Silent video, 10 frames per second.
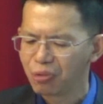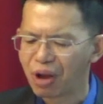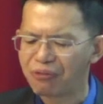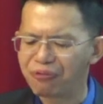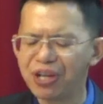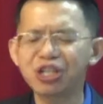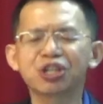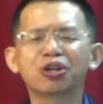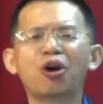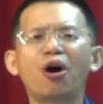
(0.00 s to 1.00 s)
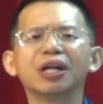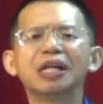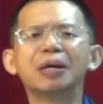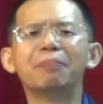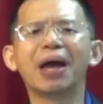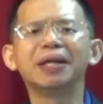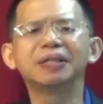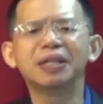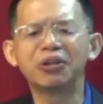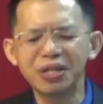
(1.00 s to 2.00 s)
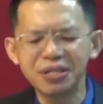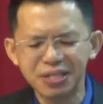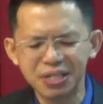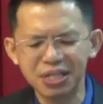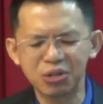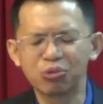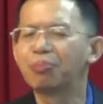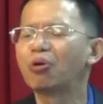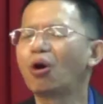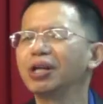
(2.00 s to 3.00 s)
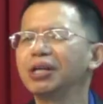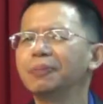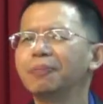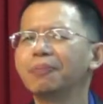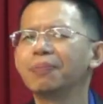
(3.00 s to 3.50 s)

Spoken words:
where fish caught in the Mediterranean Sea were brought in.